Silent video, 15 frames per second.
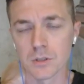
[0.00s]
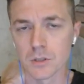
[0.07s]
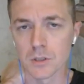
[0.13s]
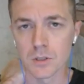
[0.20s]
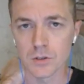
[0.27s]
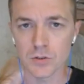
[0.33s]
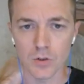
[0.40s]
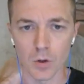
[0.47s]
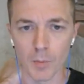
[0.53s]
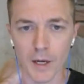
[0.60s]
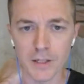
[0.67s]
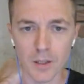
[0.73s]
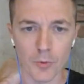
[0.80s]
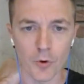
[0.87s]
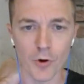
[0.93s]
So my
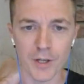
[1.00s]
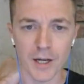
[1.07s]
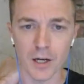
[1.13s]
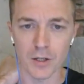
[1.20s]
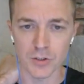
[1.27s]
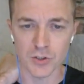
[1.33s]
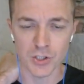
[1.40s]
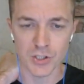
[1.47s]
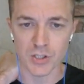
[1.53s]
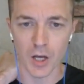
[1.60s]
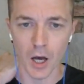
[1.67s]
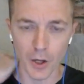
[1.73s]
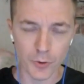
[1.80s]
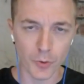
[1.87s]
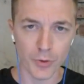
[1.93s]
Gumroad account is just
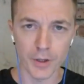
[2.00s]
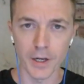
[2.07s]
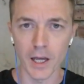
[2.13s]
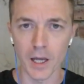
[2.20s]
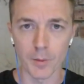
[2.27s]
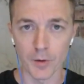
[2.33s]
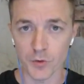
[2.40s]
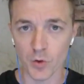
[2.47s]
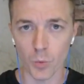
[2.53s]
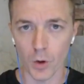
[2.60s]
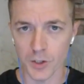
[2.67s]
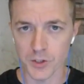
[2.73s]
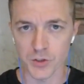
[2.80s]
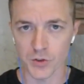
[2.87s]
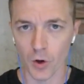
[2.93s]
under the name of
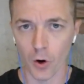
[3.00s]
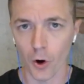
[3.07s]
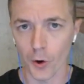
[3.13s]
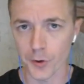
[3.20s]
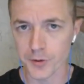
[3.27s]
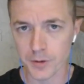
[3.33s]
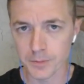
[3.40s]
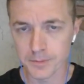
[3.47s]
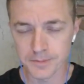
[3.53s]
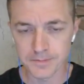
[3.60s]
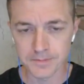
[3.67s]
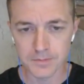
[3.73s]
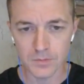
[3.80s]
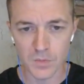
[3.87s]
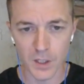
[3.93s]
Swatches Art.
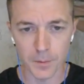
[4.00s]
Yeah.